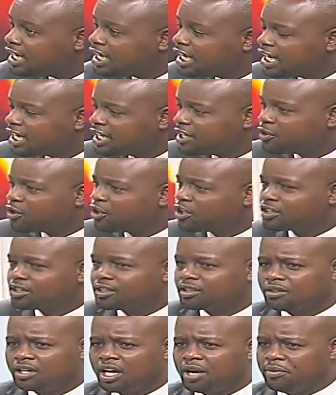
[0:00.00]
And he thought,
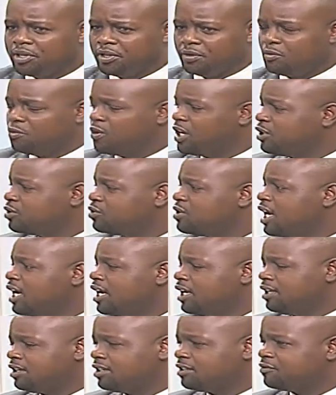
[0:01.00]
I mean, why should I
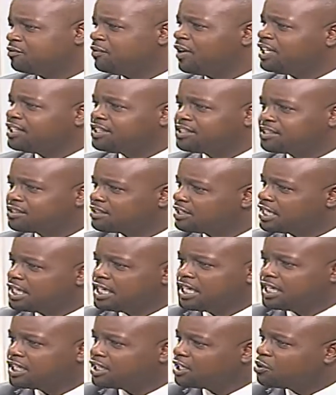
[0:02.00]
fight
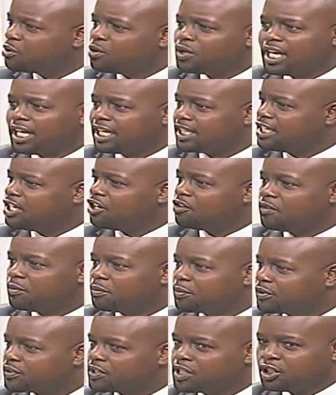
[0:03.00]
the whole idea of a
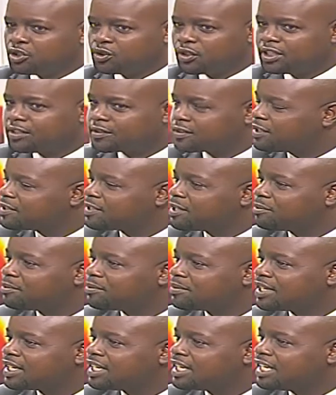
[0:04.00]
presidentialist system?
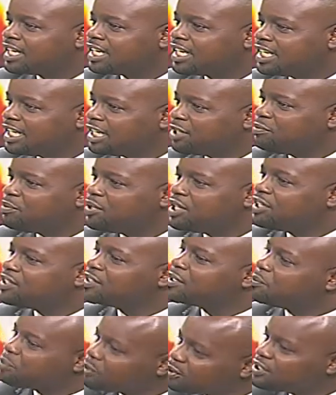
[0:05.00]
Let me
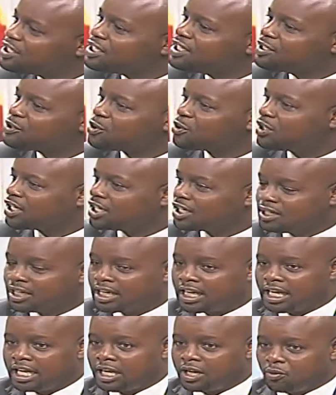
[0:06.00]
support it so that
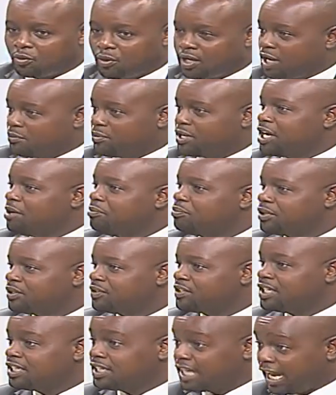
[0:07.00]
when I become
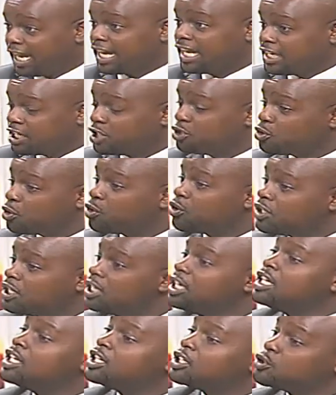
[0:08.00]
president, I can enjoy
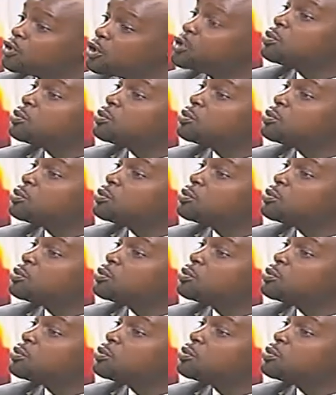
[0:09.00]
those